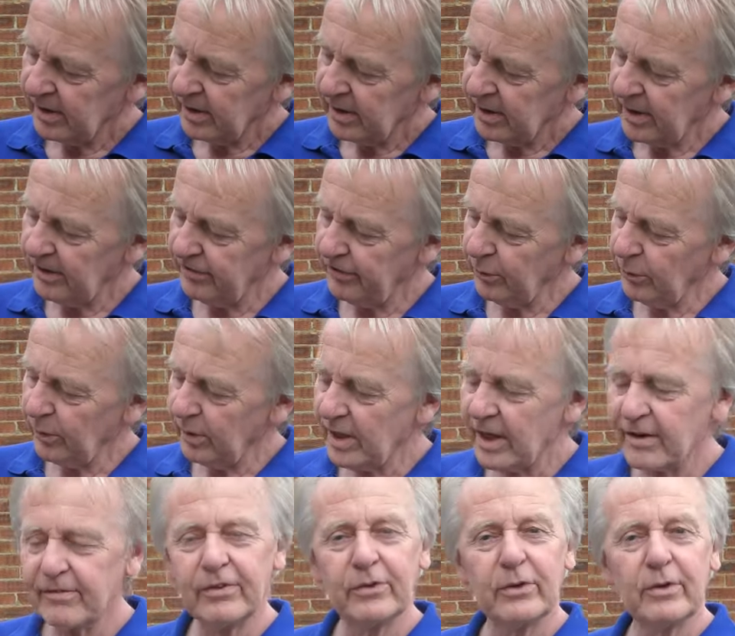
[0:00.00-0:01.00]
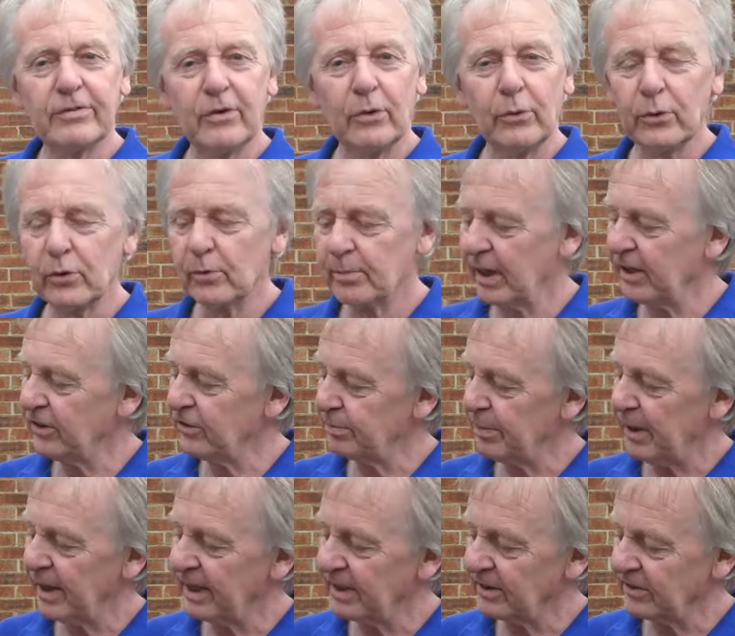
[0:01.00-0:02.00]
if you're a lover of oil-based
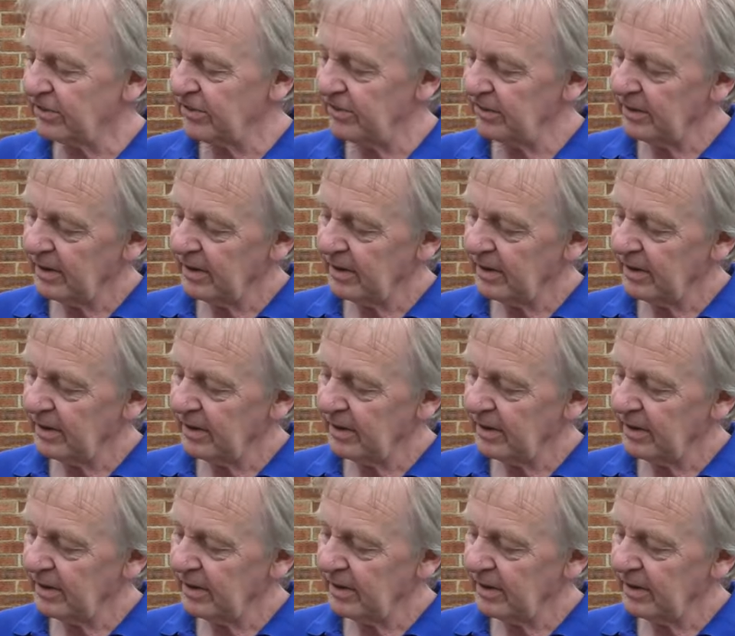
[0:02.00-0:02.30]
paints,